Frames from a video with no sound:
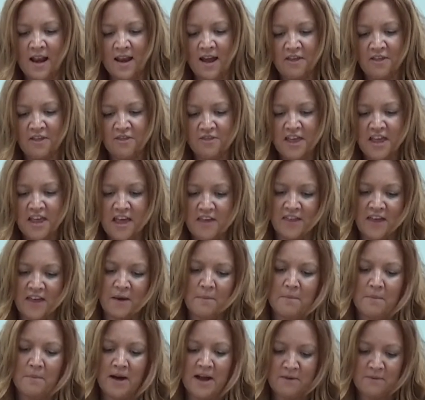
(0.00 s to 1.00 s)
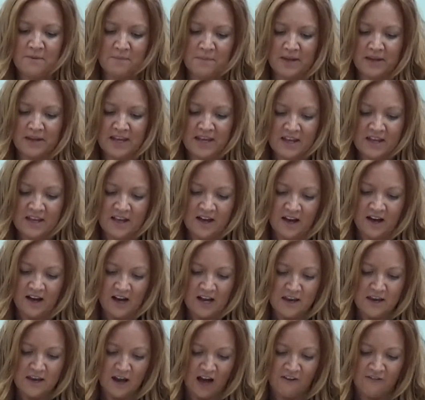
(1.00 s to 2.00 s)
I think that might be
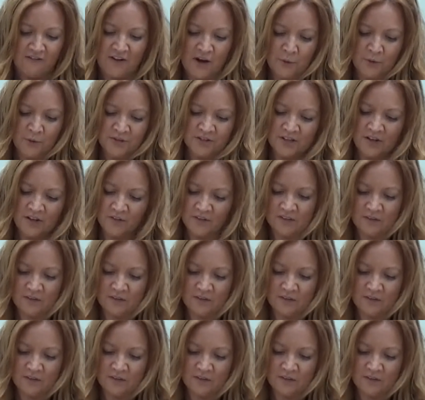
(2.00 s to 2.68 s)
enough. I want enough